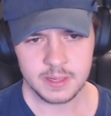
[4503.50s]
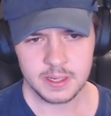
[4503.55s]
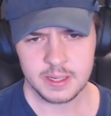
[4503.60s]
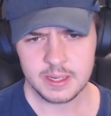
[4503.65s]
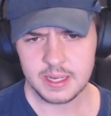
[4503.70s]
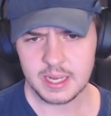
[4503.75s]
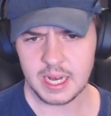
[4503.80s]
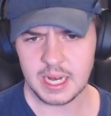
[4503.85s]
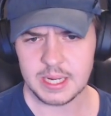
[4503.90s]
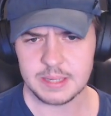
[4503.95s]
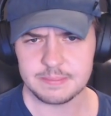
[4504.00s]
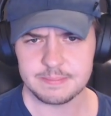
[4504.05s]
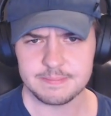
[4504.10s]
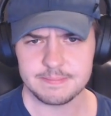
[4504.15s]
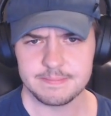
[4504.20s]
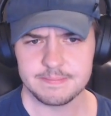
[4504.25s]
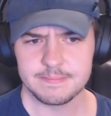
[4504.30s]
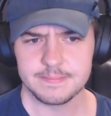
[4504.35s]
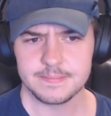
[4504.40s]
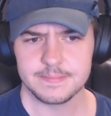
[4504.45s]

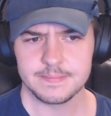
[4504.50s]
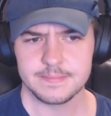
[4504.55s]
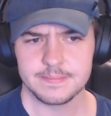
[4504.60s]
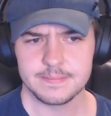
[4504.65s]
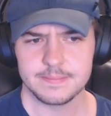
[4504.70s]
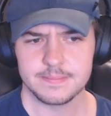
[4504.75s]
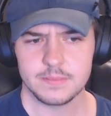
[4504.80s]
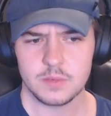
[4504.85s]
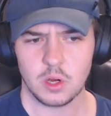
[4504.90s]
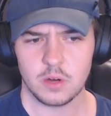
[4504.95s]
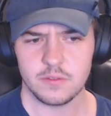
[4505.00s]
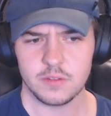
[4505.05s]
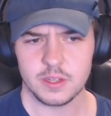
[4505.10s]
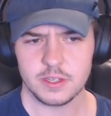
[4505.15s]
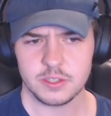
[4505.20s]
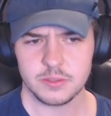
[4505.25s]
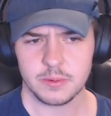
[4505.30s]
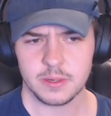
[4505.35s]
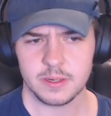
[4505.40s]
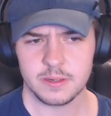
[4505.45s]
over
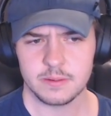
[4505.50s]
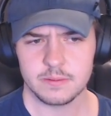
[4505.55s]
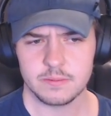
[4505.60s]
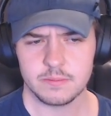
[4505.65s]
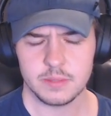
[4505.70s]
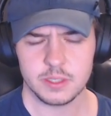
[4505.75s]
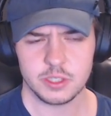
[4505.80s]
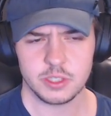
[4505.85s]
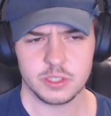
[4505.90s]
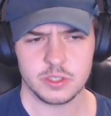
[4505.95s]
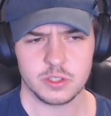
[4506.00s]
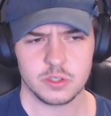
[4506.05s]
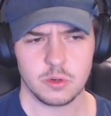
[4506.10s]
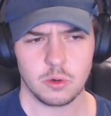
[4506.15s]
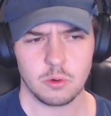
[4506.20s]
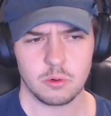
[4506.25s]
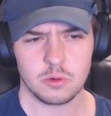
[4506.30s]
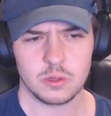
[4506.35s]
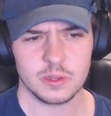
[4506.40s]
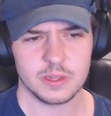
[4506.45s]
this one, which is
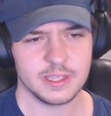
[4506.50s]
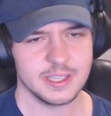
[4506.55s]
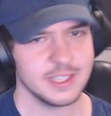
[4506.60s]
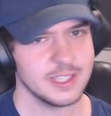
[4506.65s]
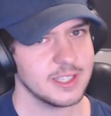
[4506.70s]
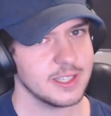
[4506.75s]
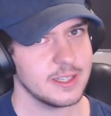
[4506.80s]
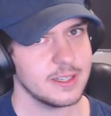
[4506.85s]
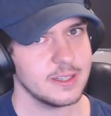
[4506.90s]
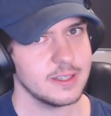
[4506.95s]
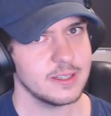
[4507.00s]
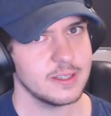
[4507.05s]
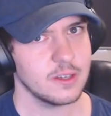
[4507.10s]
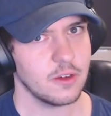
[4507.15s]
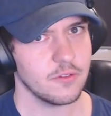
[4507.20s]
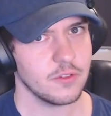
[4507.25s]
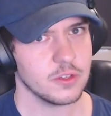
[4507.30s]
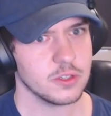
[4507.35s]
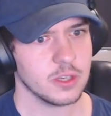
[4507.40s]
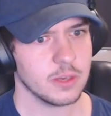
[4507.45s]
called Listen,
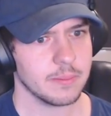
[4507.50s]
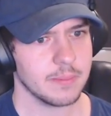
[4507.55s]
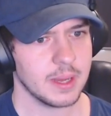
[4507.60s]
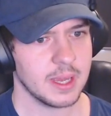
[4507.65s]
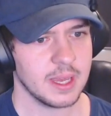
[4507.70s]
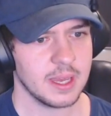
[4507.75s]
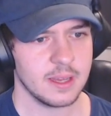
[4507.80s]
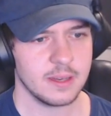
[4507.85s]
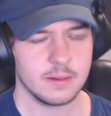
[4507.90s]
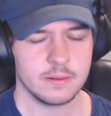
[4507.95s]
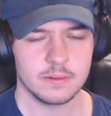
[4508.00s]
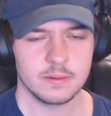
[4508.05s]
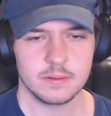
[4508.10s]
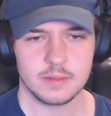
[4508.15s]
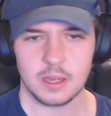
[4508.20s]
off the top of my head.